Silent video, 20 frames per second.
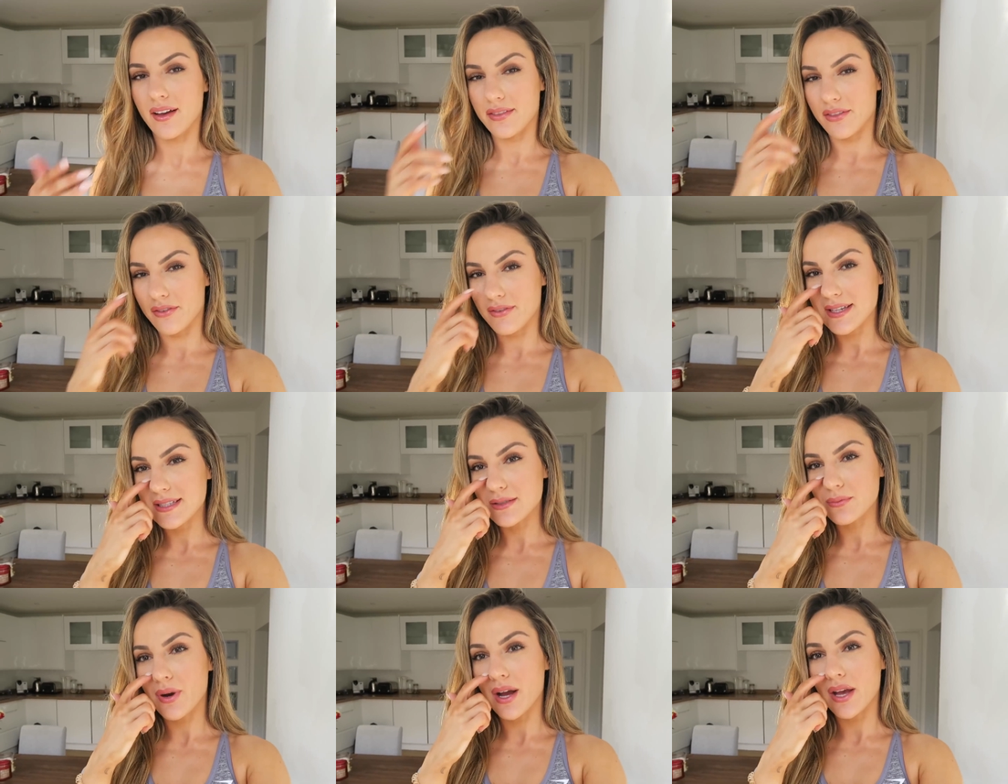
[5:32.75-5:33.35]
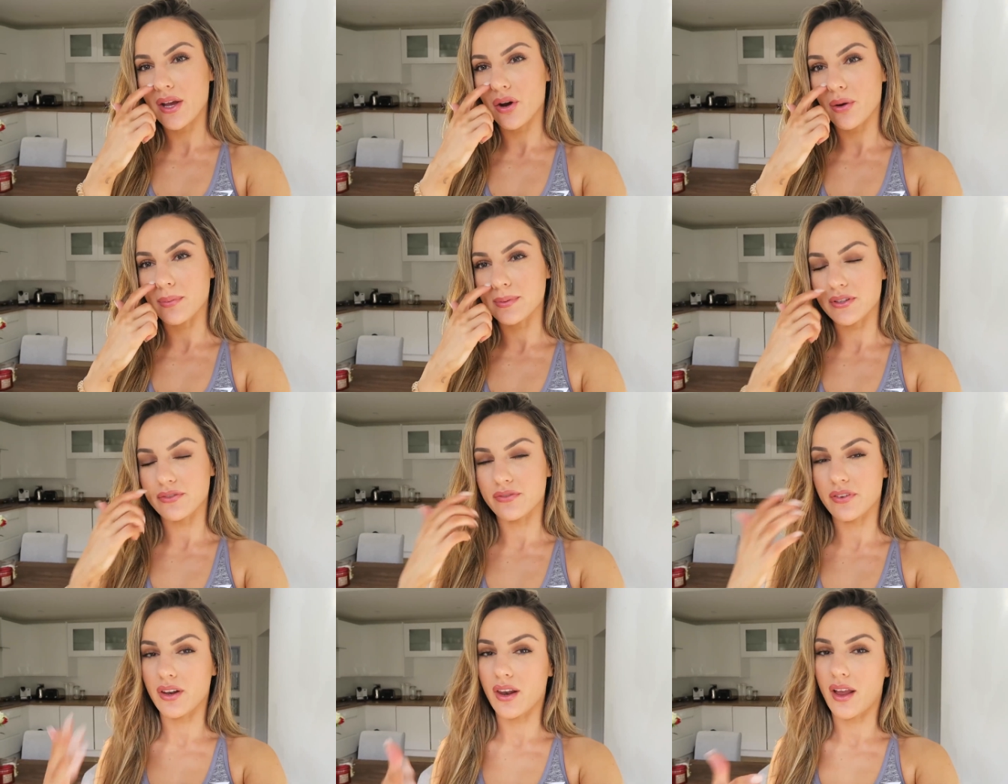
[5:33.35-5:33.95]
The reason why I
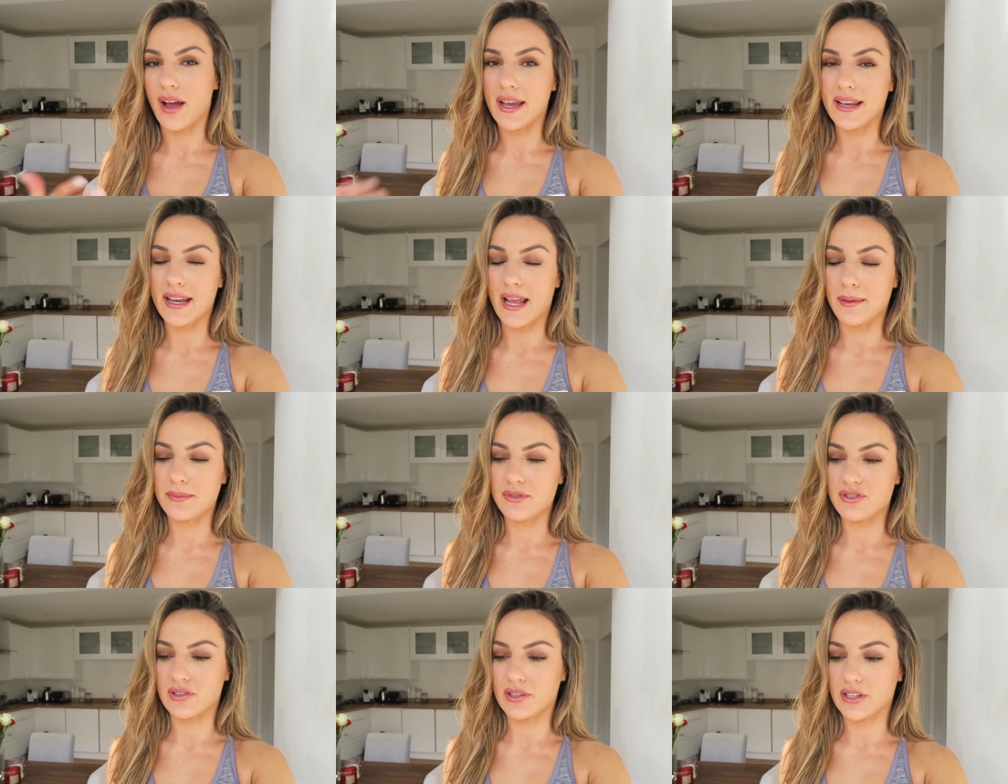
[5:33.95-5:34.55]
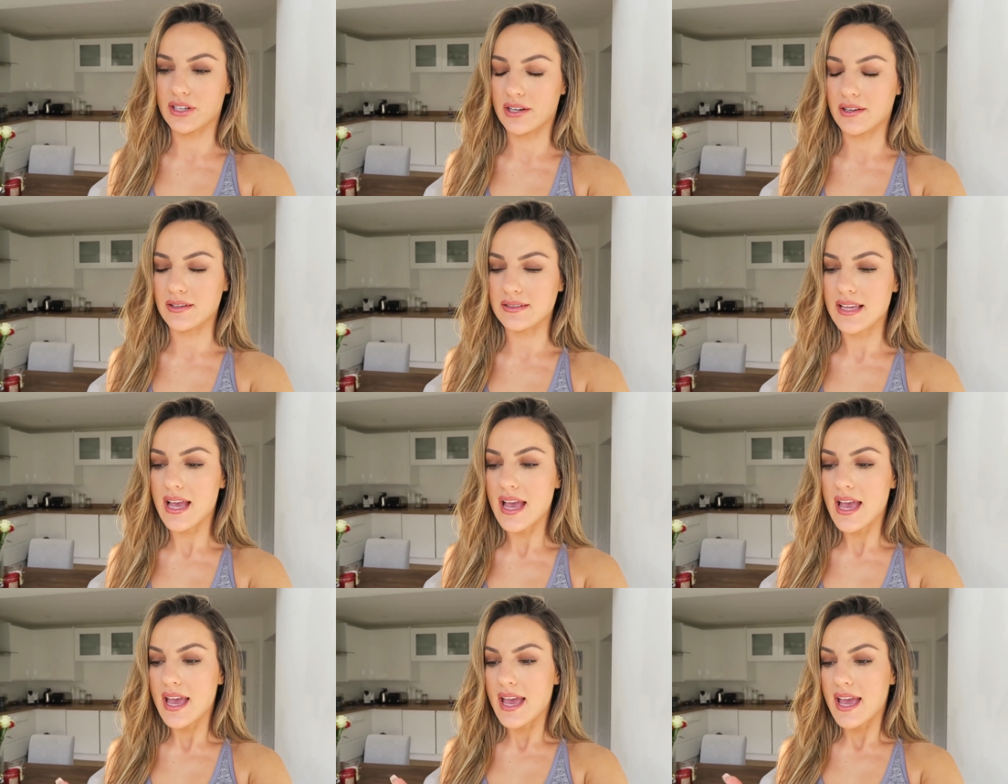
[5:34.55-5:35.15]
opted for lying hamstring curls
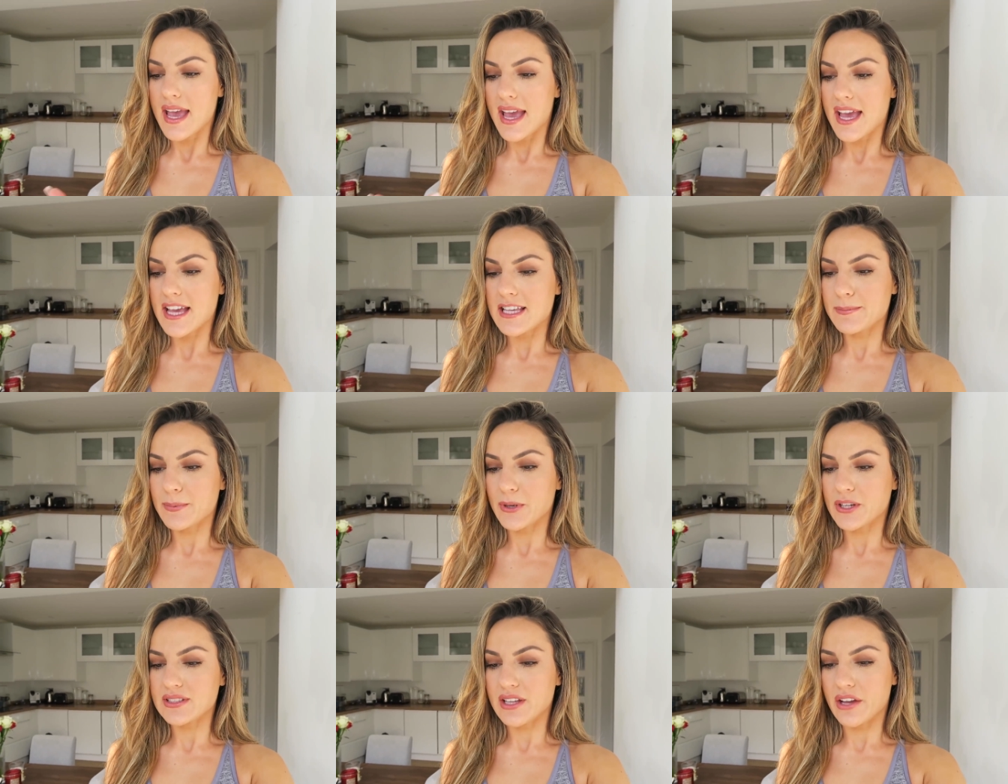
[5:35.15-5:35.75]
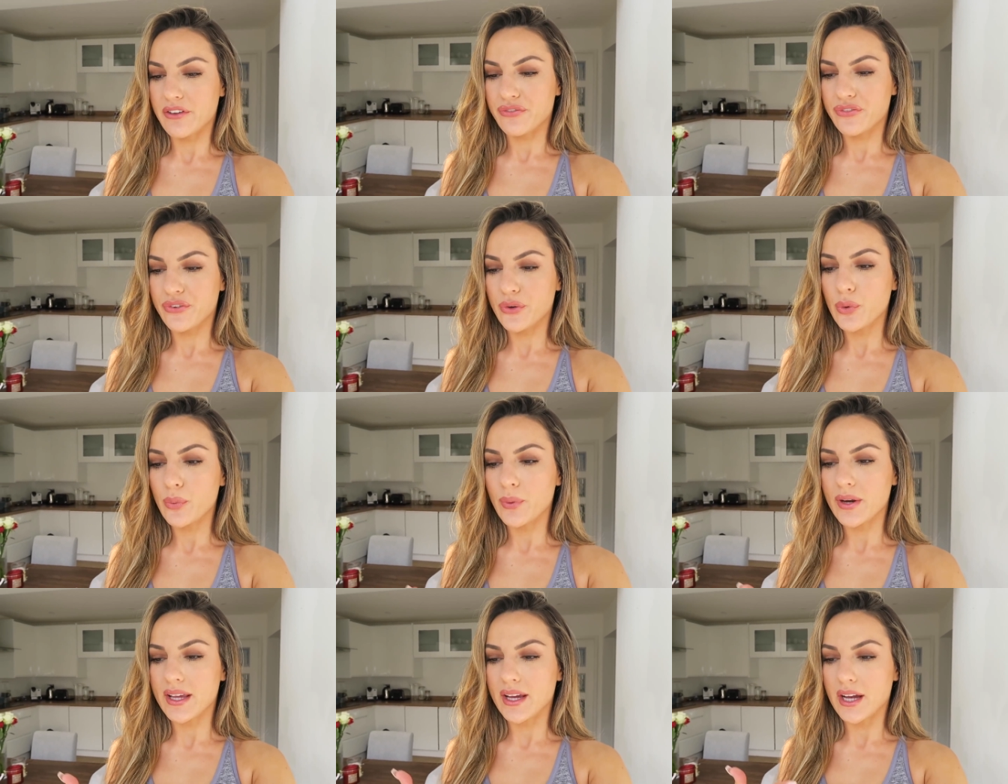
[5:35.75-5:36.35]
is because I
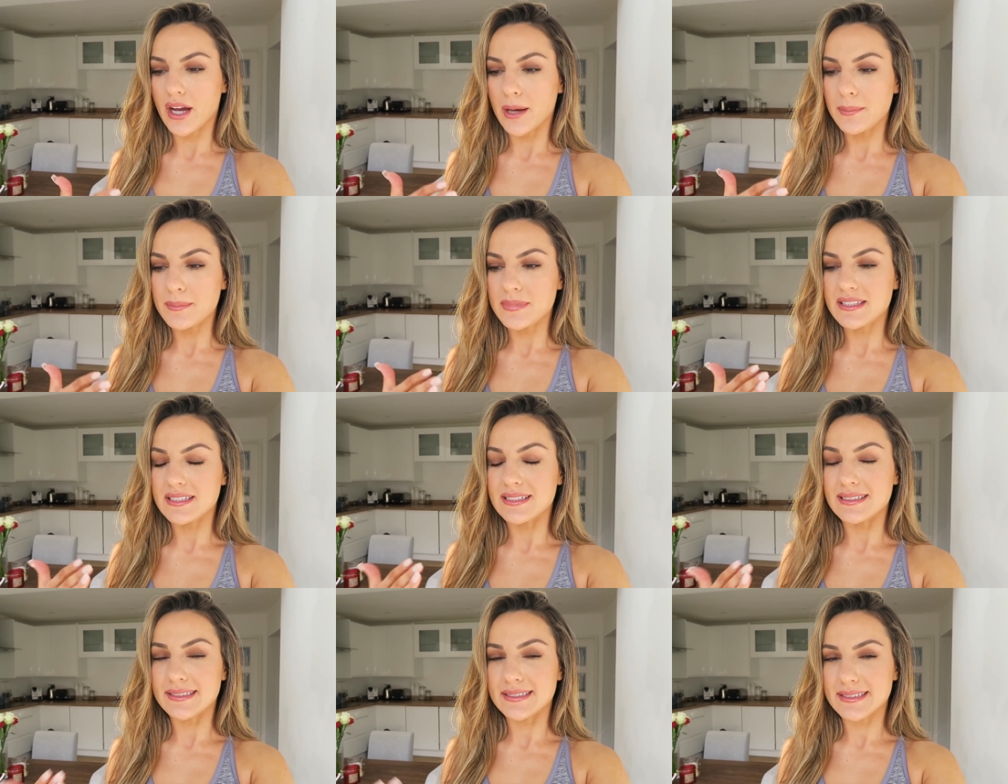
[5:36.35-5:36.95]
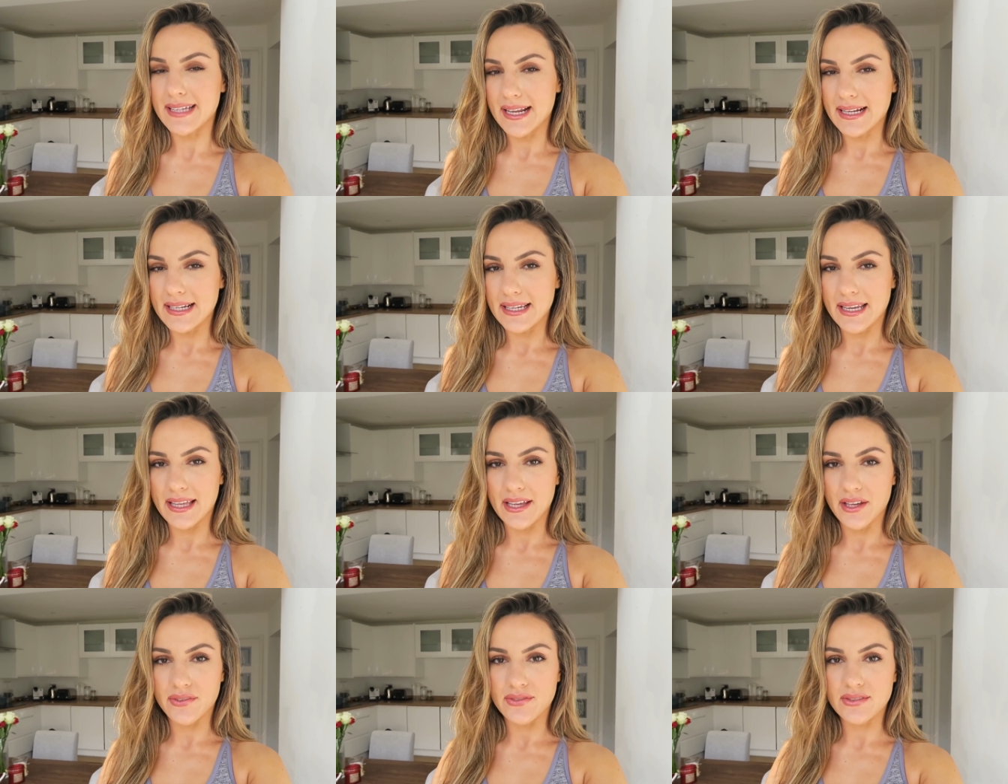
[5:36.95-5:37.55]
feel when it comes to
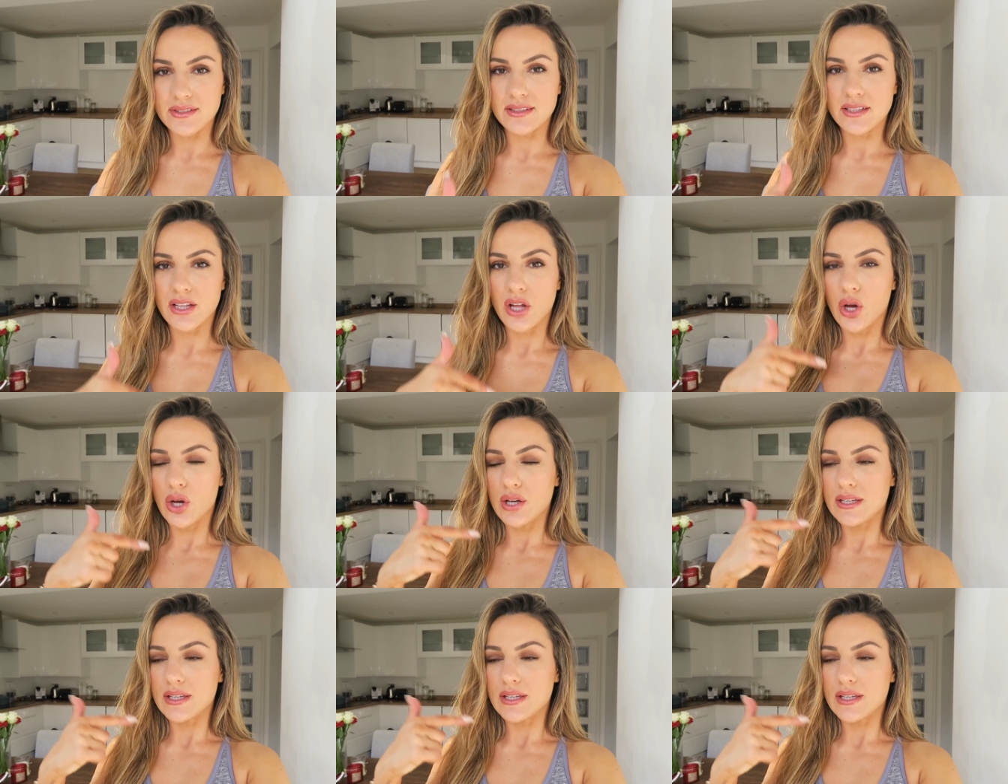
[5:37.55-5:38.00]
deadlifts,